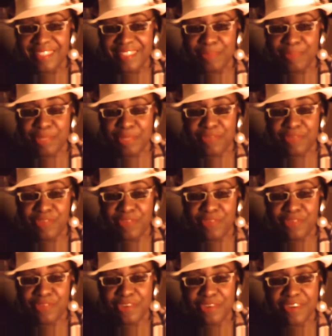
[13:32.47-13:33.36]
But if
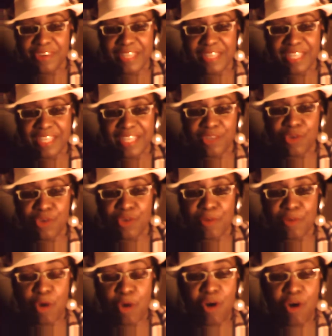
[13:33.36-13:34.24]
you turn an
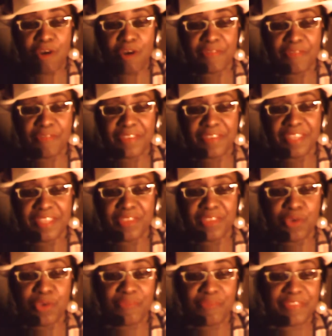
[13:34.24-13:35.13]
alarm off
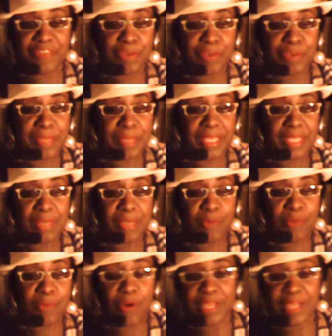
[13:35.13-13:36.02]
and you're filming
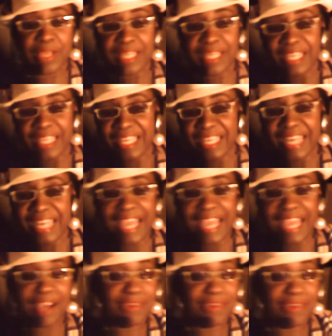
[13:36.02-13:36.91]
walking in and
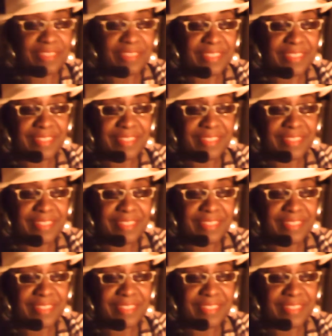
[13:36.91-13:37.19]
out,